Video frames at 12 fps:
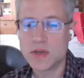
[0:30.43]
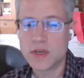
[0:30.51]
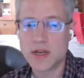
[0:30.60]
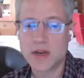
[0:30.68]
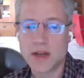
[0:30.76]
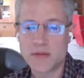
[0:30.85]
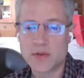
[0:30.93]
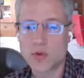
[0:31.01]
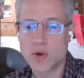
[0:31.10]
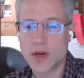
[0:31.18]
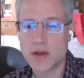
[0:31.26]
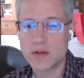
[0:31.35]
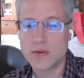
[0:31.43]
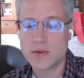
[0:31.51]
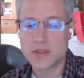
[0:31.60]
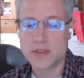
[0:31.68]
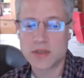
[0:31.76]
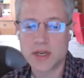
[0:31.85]
And after a while, it
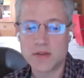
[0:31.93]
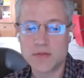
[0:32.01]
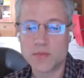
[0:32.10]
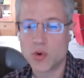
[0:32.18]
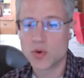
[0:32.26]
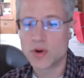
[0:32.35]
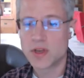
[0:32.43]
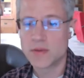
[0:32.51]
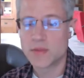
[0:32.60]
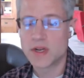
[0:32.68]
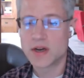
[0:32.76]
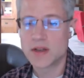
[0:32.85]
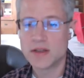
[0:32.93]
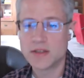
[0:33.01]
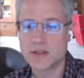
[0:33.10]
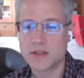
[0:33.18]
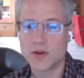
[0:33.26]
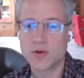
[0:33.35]
was kind of boring and
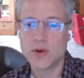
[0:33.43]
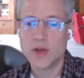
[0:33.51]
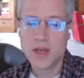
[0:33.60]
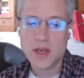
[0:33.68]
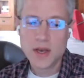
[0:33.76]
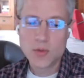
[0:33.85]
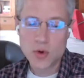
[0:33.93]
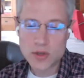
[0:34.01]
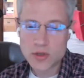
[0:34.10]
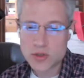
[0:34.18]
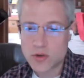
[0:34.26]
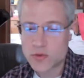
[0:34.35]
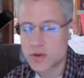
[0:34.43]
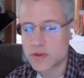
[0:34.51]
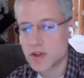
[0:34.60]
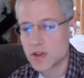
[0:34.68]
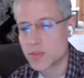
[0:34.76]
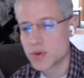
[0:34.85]
monotonous. So we're also software
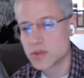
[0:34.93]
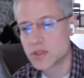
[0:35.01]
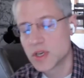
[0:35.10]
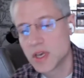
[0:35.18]
developers.